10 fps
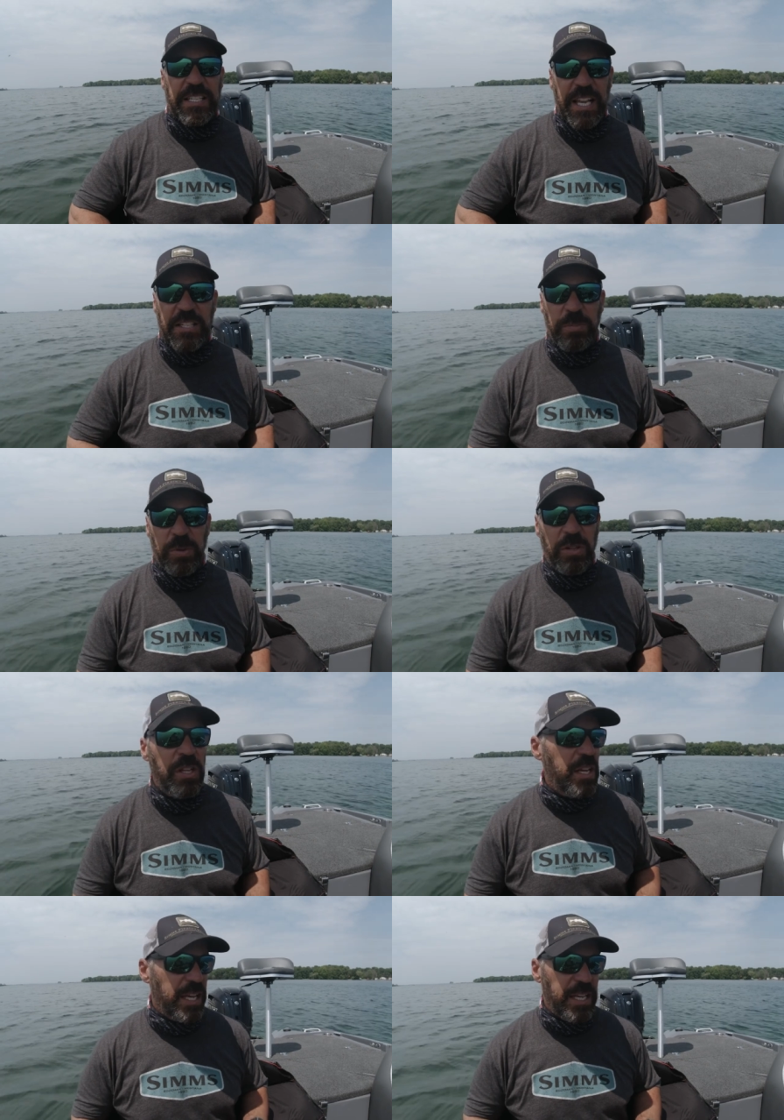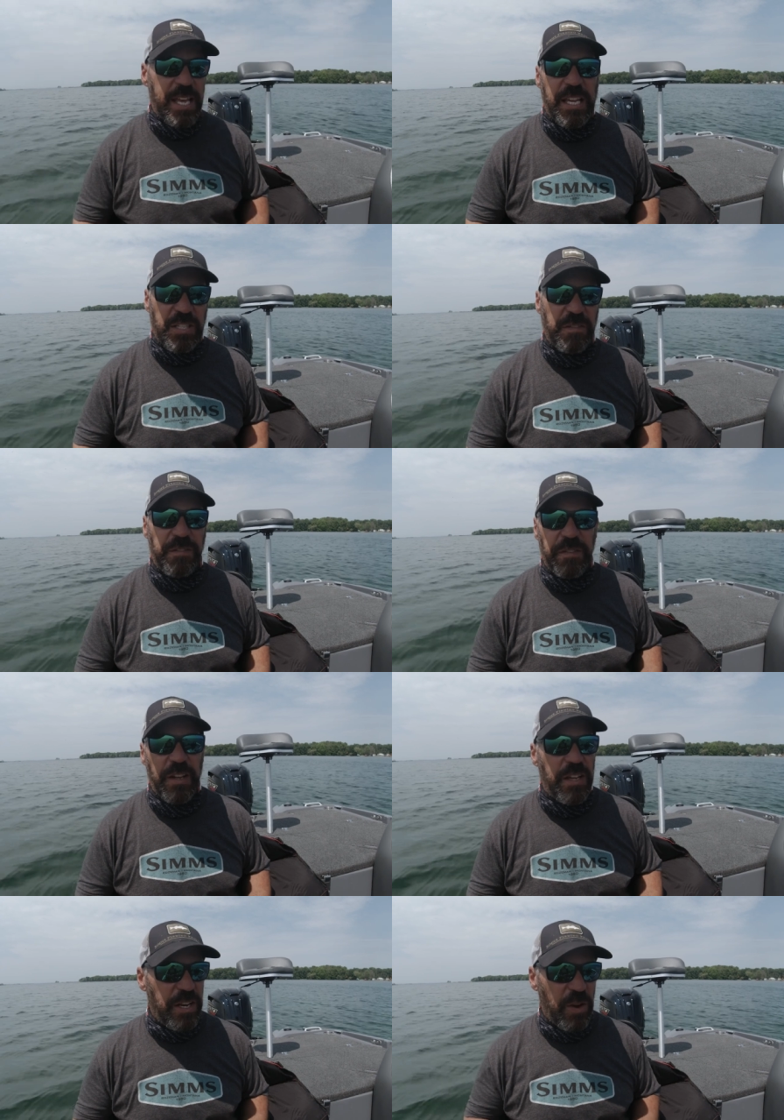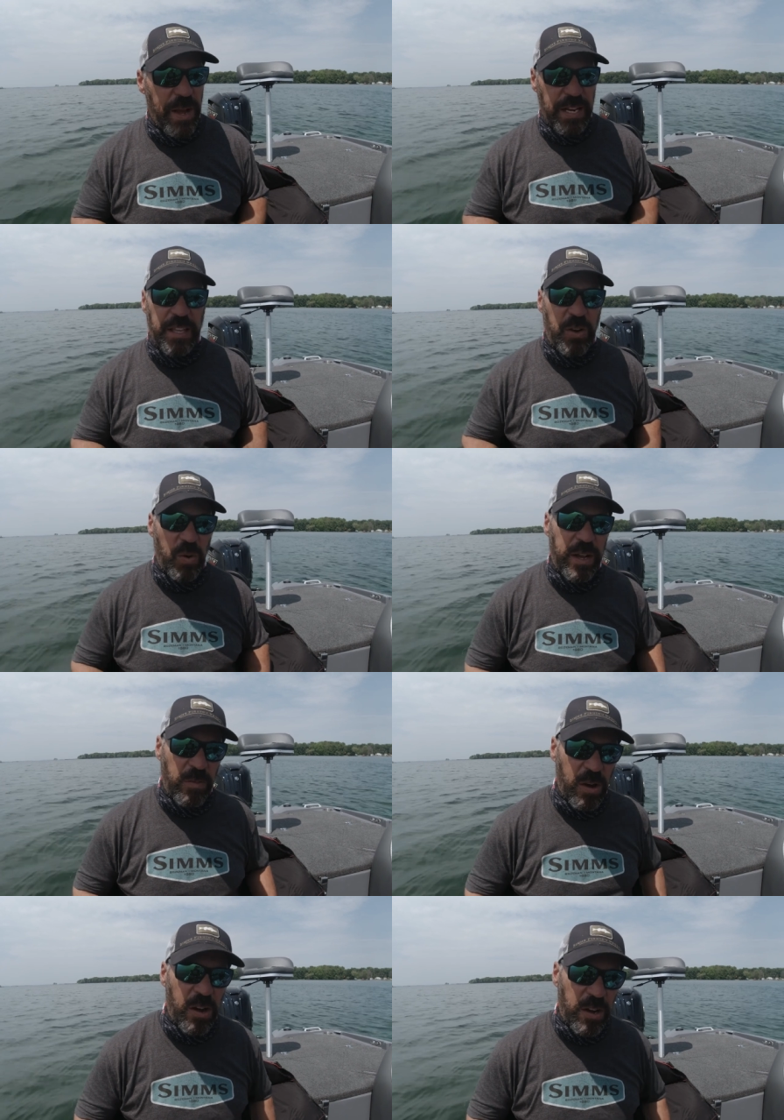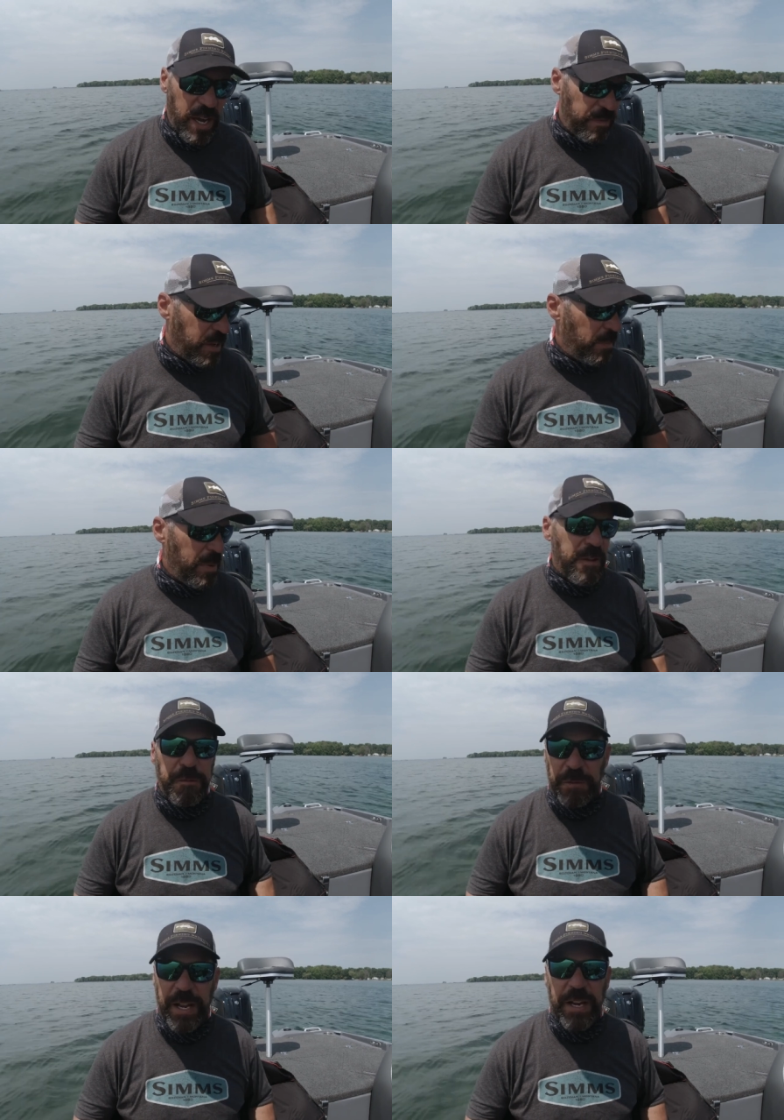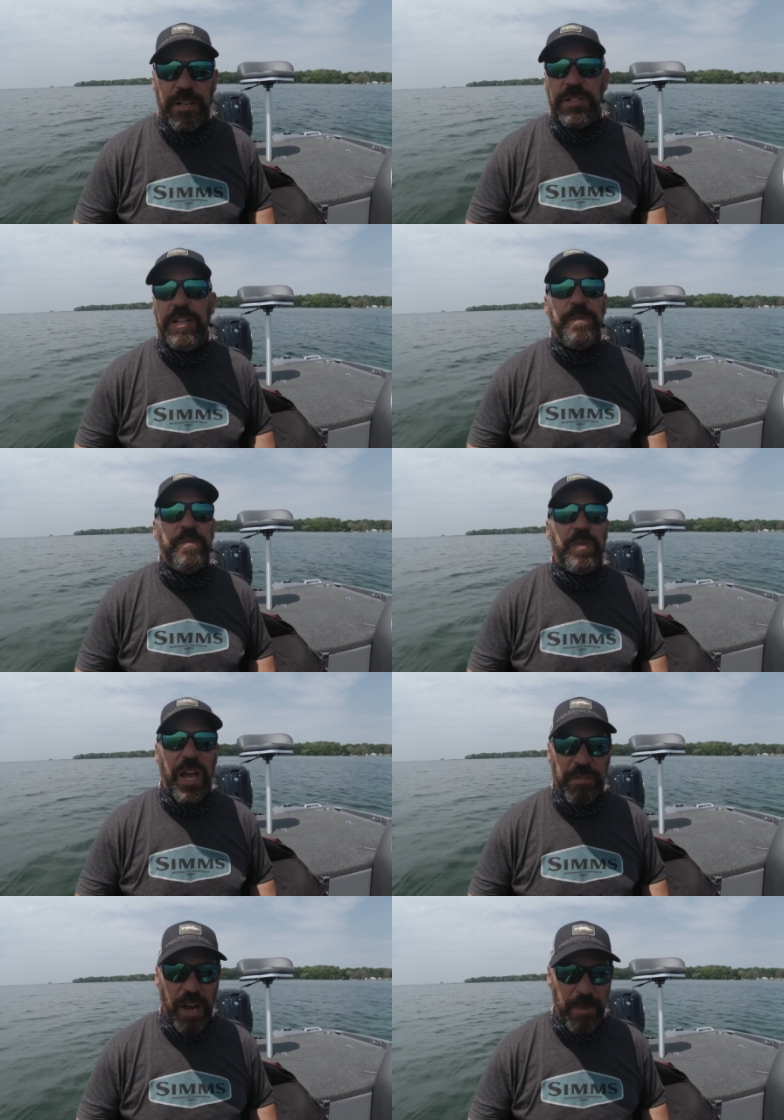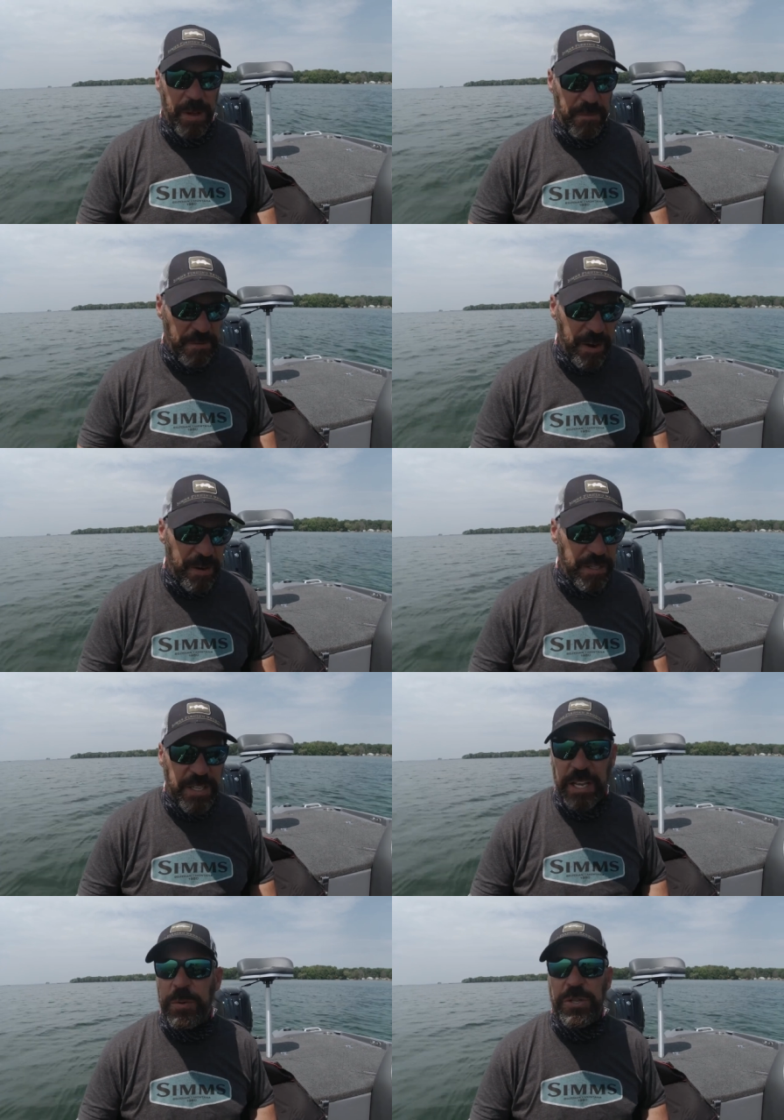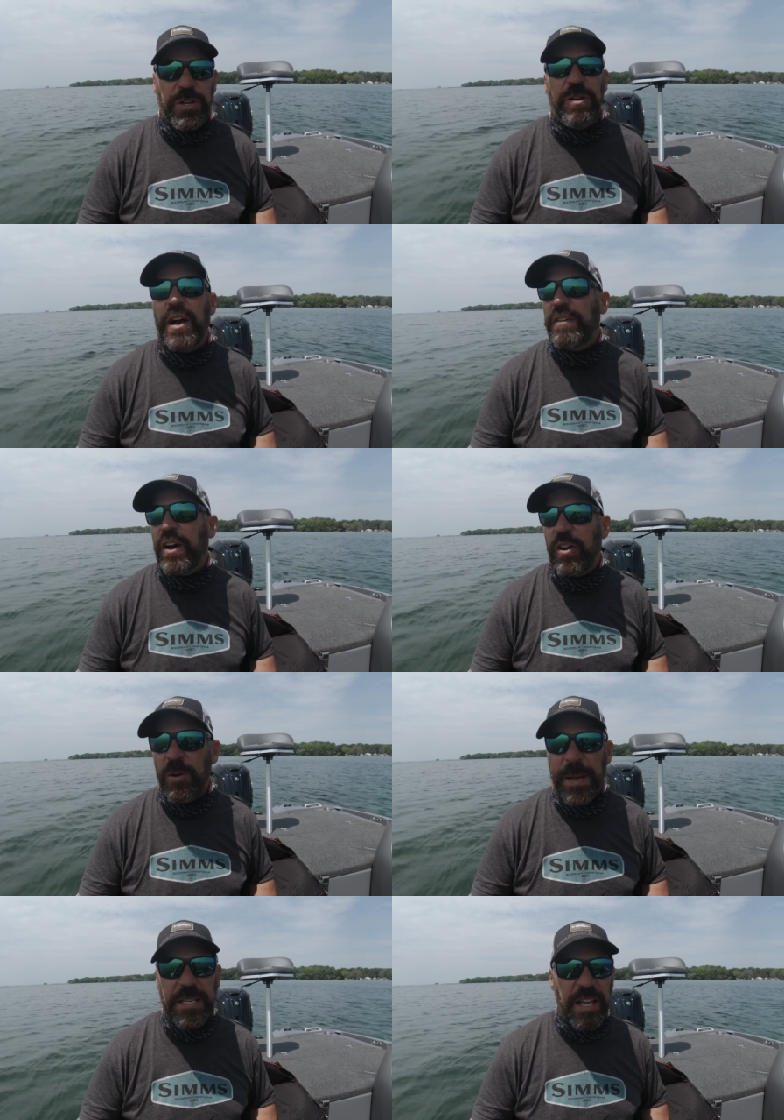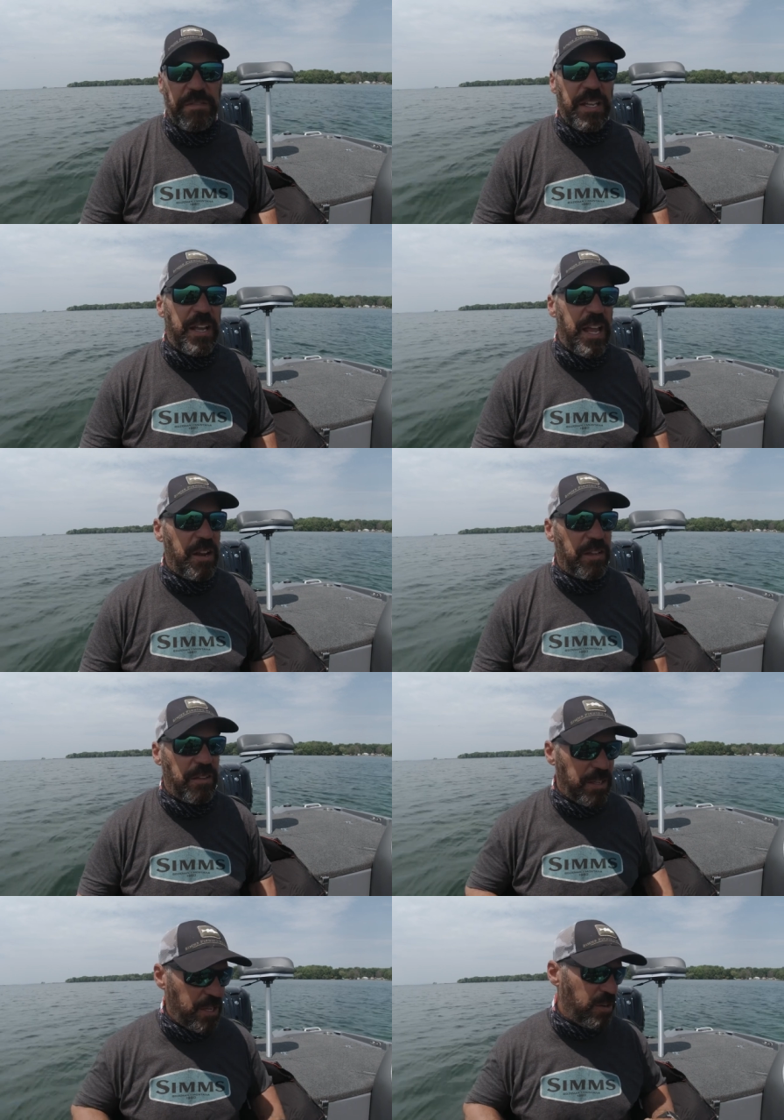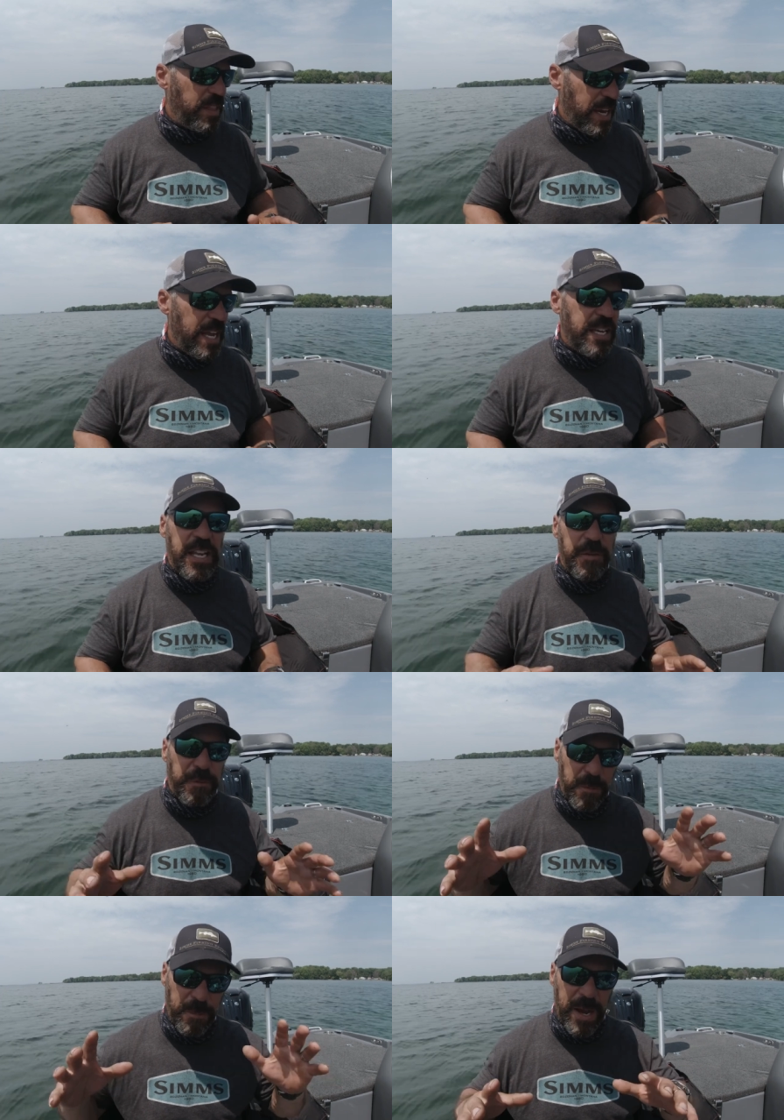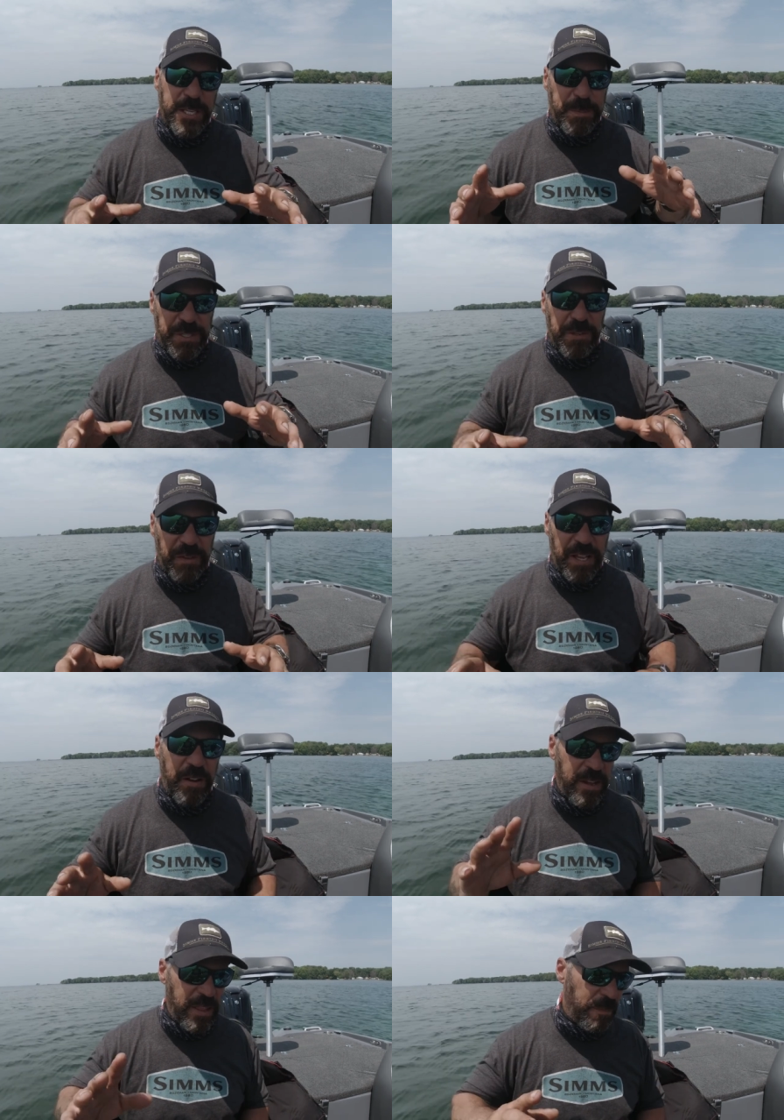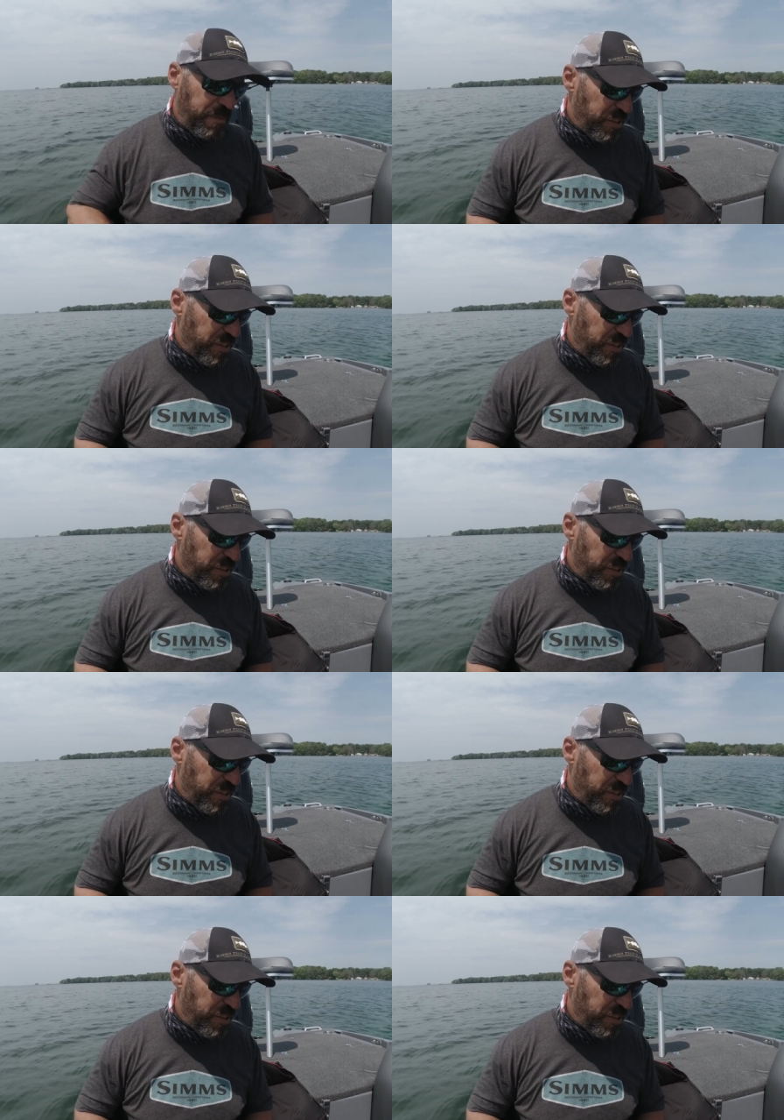accessible in case of, you know, anything going wrong. I've got my flares. I've got my fire extinguisher. I've got all my safety gear that I need for my specific area that I'm